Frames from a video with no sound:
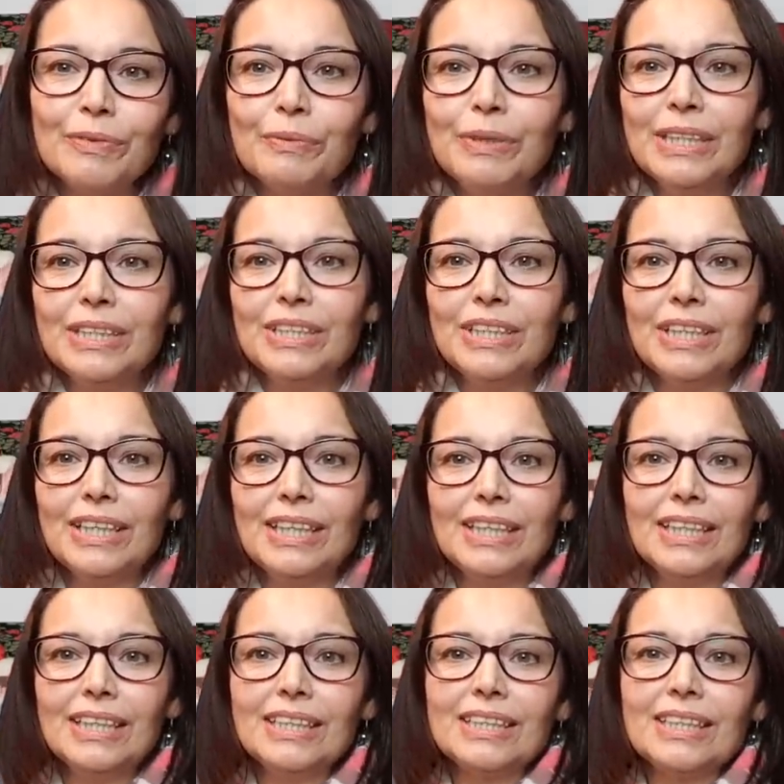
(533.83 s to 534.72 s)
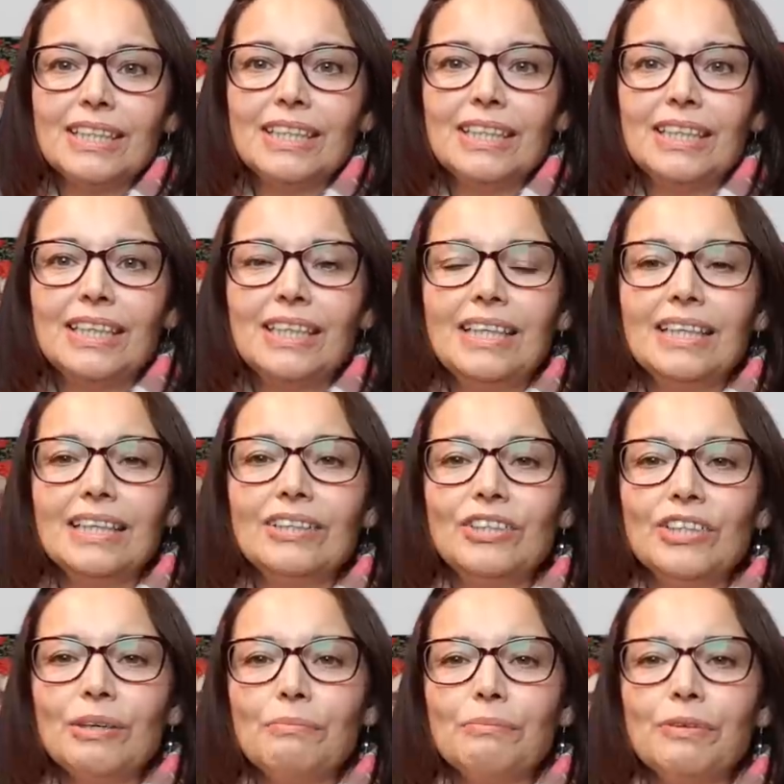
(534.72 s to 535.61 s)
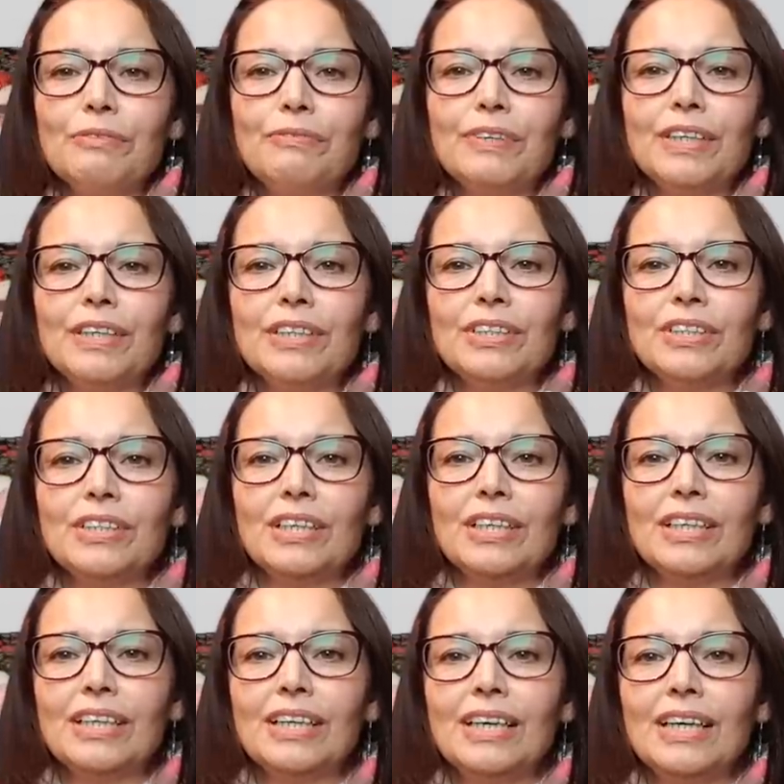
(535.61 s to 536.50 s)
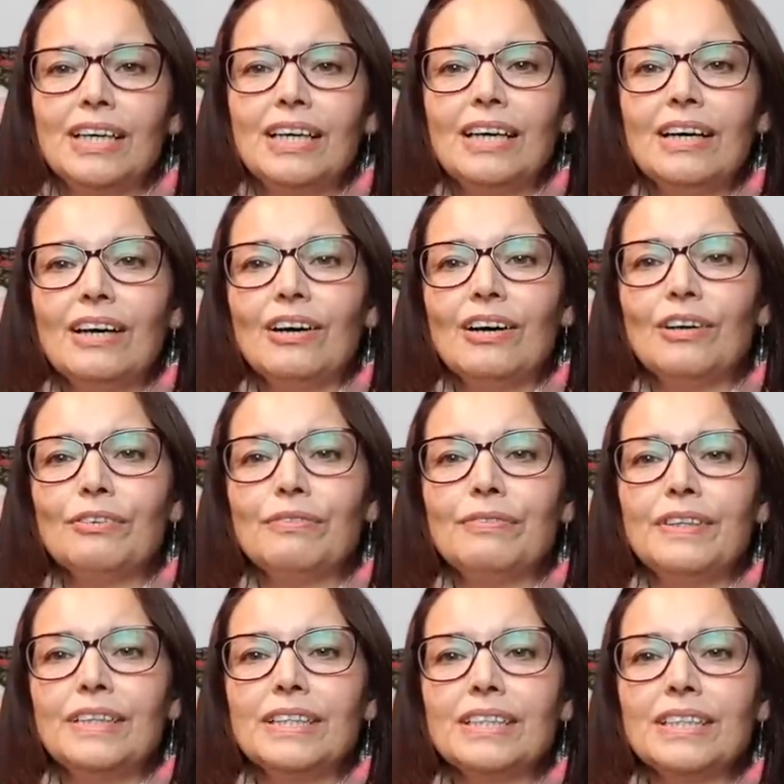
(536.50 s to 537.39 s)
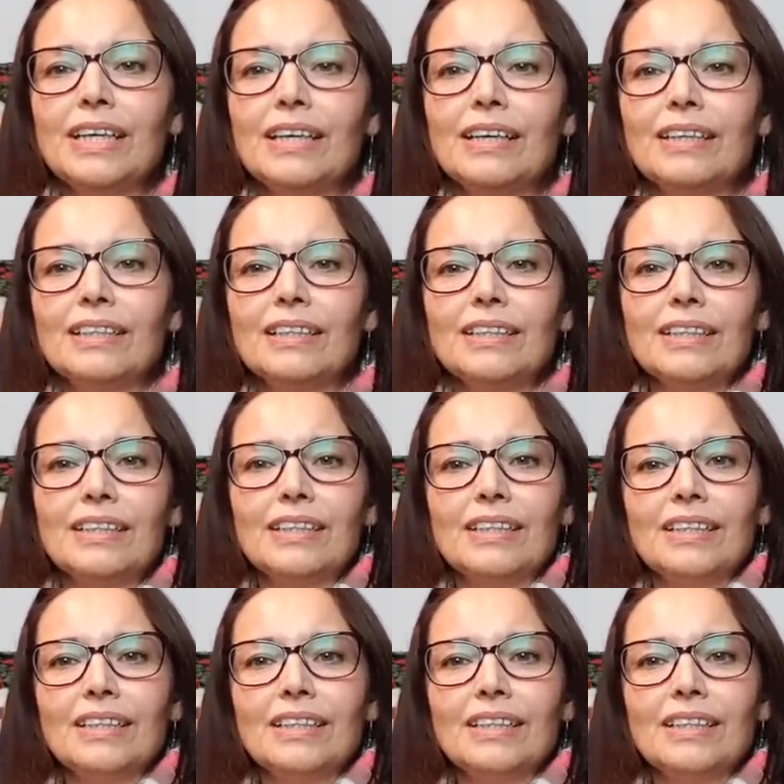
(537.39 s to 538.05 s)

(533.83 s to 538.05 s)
which is the jumper version of this cardigan.